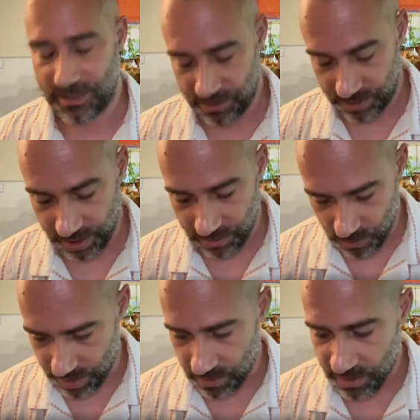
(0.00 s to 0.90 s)
So Shell
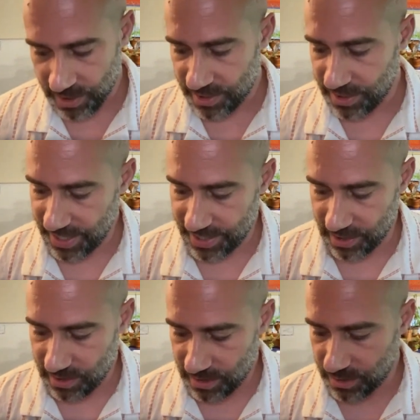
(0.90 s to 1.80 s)
Oil, they had
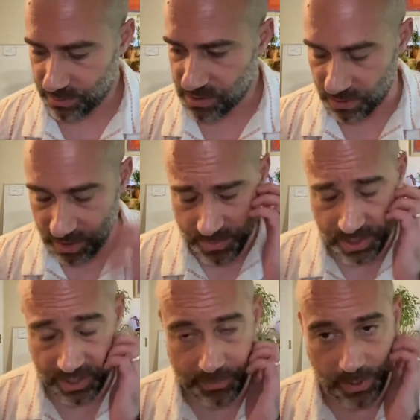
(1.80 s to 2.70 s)
what's called a
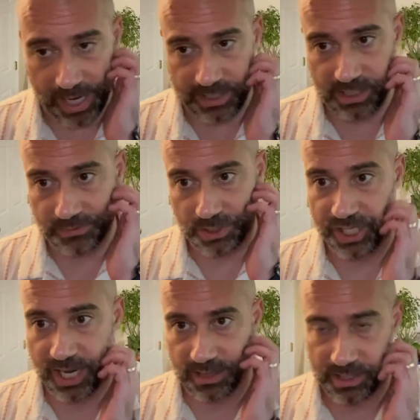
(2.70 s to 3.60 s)
community of practice for
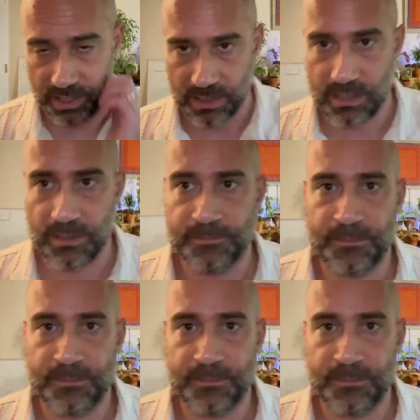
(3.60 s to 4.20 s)
geologists.